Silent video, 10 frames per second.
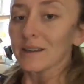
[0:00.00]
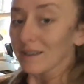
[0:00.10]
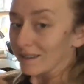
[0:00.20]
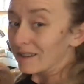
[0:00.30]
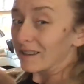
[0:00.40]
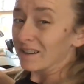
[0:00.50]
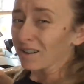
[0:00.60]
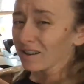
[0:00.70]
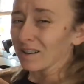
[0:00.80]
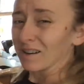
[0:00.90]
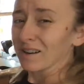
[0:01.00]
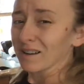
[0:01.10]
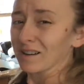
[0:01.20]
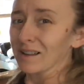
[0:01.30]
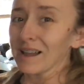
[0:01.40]
here
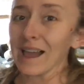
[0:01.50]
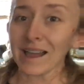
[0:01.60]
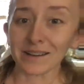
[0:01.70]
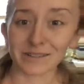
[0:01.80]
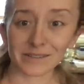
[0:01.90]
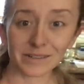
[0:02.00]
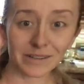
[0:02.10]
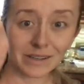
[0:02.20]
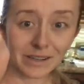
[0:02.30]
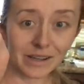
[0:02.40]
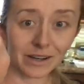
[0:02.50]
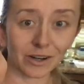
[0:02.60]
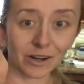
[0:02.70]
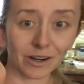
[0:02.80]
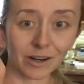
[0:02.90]
and
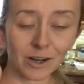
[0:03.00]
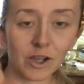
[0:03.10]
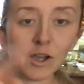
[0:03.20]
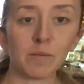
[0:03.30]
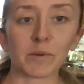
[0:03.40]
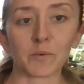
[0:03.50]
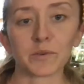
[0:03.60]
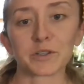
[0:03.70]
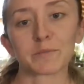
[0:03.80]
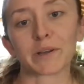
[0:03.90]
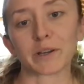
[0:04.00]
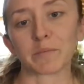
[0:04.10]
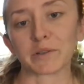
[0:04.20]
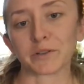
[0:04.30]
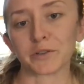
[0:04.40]
here, but we just might not
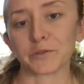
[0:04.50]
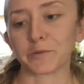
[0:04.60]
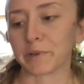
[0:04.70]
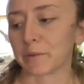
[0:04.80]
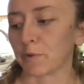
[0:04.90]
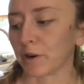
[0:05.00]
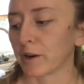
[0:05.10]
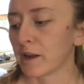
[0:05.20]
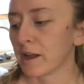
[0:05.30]
be on YouTube anymore.